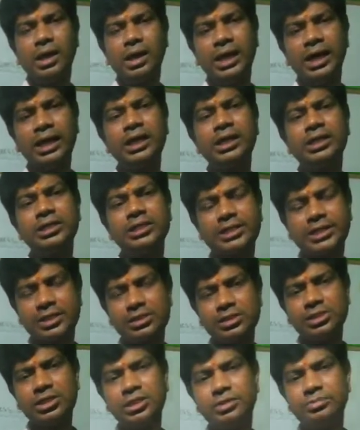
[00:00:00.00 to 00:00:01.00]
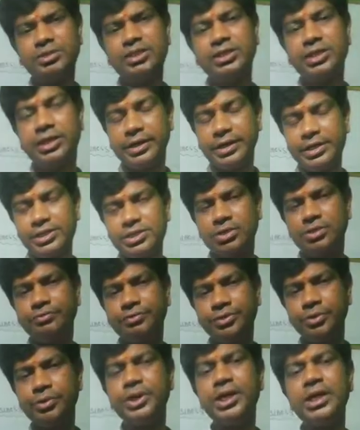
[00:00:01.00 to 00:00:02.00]
and it is concerned with creation
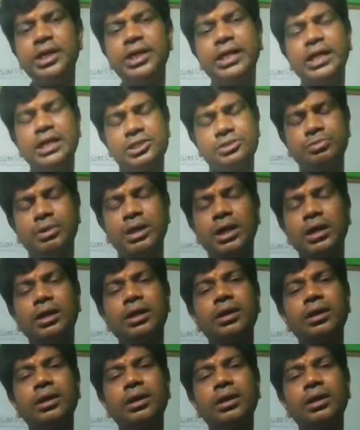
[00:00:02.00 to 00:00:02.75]
of utility as well.